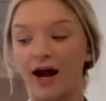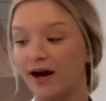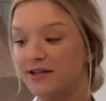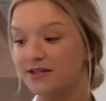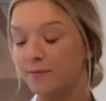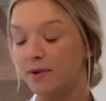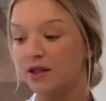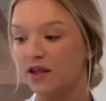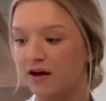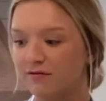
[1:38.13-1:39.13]
I got
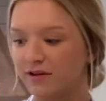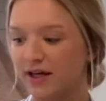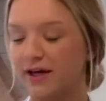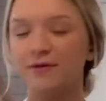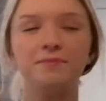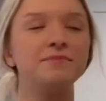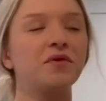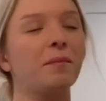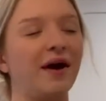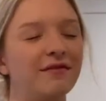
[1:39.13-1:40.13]
some lovely,
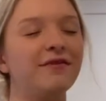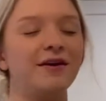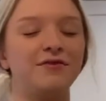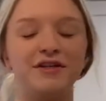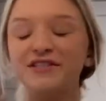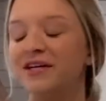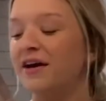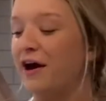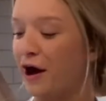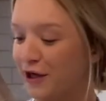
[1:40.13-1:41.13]
my favorite,
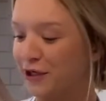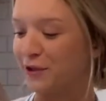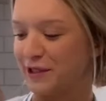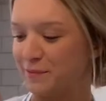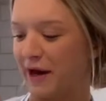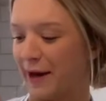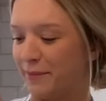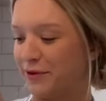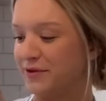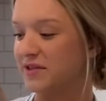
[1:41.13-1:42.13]
Honeycrisp
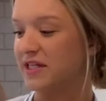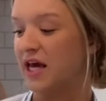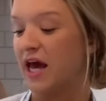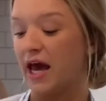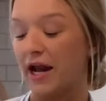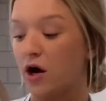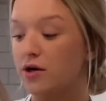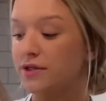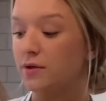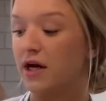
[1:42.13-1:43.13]
apples, and I
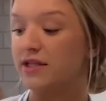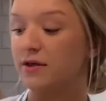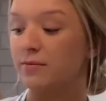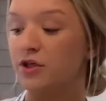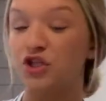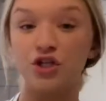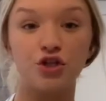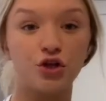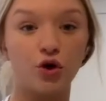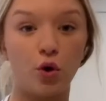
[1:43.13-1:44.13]
also got some
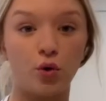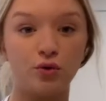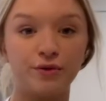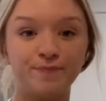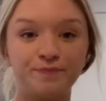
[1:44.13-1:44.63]
Ginger Gold.